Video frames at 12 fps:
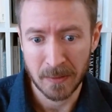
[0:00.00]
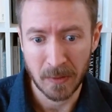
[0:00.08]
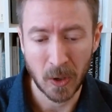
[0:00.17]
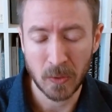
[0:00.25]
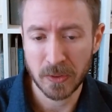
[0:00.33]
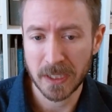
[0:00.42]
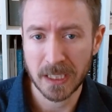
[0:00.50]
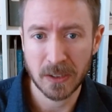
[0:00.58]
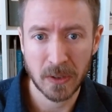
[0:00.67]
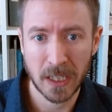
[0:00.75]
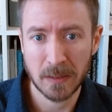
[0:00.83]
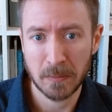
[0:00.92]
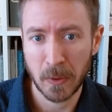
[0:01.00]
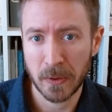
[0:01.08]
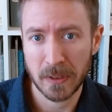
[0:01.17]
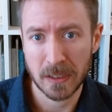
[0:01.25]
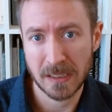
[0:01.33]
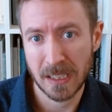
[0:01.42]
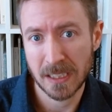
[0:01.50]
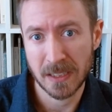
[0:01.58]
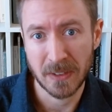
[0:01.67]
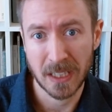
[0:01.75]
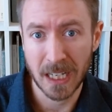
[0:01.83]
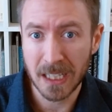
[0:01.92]
hopefully create both a sense
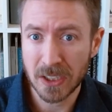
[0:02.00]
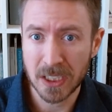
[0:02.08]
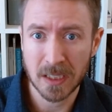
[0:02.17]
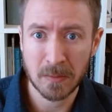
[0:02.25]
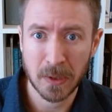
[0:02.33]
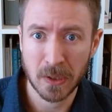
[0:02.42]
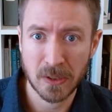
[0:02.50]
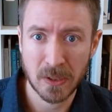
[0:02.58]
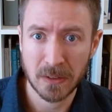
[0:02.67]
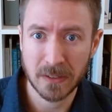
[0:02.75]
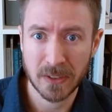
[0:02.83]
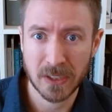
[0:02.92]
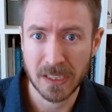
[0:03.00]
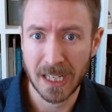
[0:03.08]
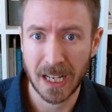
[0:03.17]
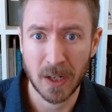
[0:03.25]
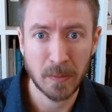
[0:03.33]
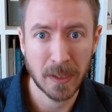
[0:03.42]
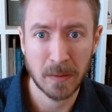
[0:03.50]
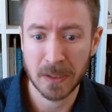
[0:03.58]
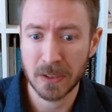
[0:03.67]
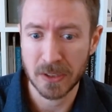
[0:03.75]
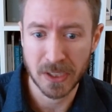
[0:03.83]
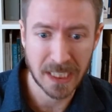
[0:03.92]
of connection, but also even just help them
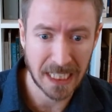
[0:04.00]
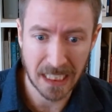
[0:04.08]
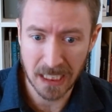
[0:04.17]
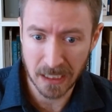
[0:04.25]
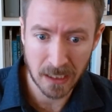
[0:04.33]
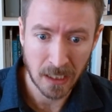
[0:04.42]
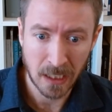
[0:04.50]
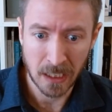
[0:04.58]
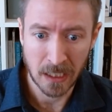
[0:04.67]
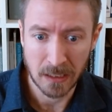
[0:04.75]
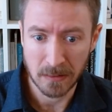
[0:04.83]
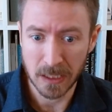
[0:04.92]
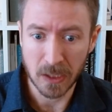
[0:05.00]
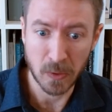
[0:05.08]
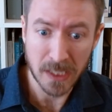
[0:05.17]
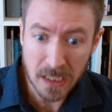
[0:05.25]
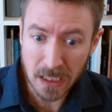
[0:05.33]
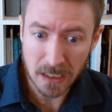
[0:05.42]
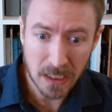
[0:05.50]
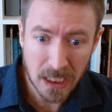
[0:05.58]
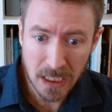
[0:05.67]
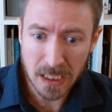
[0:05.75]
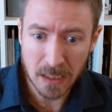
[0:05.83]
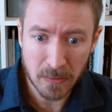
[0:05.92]
understand
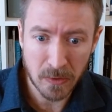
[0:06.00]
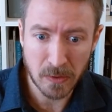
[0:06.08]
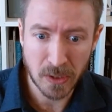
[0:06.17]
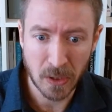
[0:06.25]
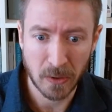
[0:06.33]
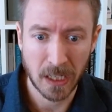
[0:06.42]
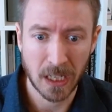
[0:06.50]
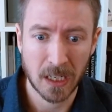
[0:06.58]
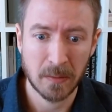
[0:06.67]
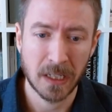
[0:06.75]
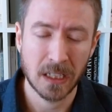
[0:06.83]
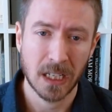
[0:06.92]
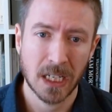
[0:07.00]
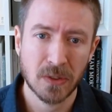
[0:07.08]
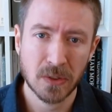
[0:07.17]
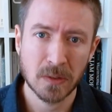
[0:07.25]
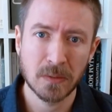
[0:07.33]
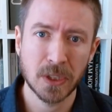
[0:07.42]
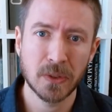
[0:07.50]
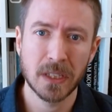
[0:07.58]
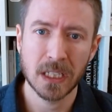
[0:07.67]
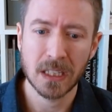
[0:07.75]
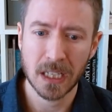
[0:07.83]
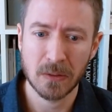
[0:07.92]
linguistically some of what was going on in my classroom. Do you
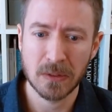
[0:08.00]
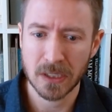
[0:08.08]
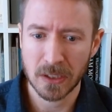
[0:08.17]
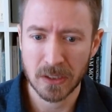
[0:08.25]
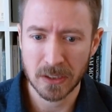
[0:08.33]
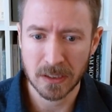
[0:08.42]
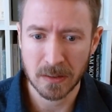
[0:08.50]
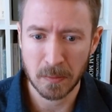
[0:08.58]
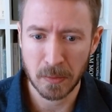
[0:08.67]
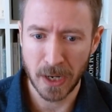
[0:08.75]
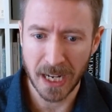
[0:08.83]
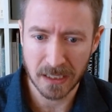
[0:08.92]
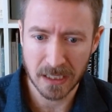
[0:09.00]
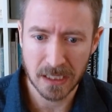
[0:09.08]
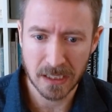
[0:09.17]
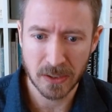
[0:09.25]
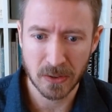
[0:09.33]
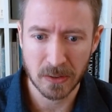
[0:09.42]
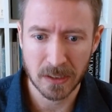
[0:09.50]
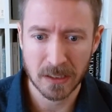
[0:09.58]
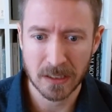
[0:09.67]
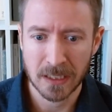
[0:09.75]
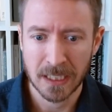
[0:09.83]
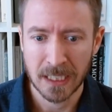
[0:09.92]
think that was a good practice
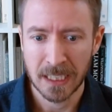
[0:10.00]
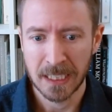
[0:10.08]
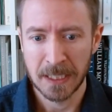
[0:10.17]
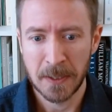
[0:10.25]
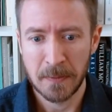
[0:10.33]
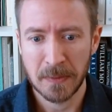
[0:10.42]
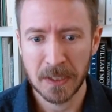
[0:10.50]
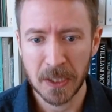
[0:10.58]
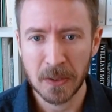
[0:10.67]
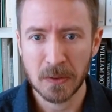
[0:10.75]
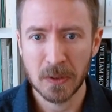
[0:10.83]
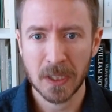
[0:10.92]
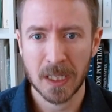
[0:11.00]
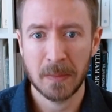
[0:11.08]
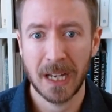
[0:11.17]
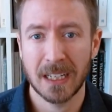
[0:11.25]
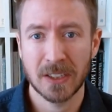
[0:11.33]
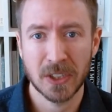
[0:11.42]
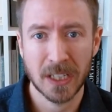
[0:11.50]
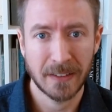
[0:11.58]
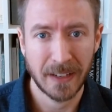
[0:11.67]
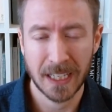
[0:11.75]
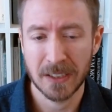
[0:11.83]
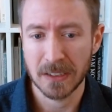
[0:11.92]
or, you know, looking back, should I have
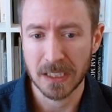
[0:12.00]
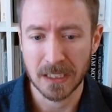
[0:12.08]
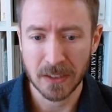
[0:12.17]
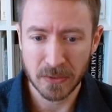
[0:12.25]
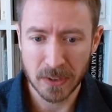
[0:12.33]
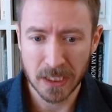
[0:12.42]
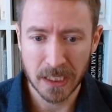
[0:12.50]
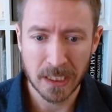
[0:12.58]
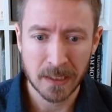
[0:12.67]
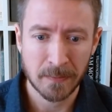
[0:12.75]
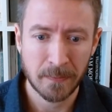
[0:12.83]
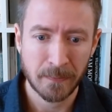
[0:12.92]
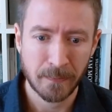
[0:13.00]
handled it differently?